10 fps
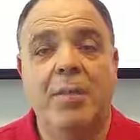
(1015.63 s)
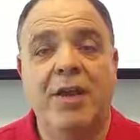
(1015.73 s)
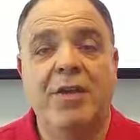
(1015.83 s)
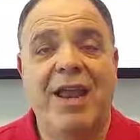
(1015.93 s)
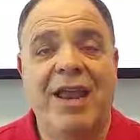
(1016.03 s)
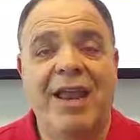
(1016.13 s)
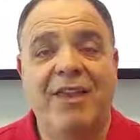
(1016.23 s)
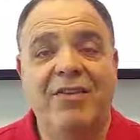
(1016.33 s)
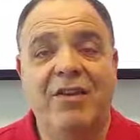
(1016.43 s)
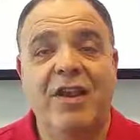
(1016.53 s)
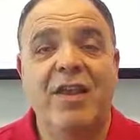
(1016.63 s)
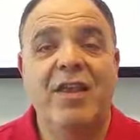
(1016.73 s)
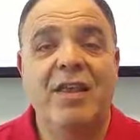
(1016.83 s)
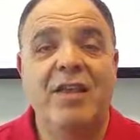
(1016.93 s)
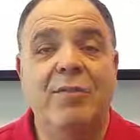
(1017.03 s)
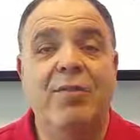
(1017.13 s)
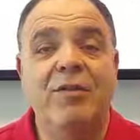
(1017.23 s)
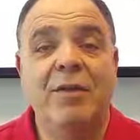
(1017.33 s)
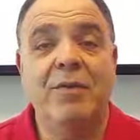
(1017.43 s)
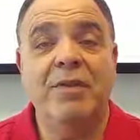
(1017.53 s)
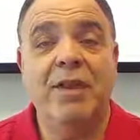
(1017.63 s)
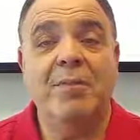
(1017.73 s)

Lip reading: Better to ask than to put something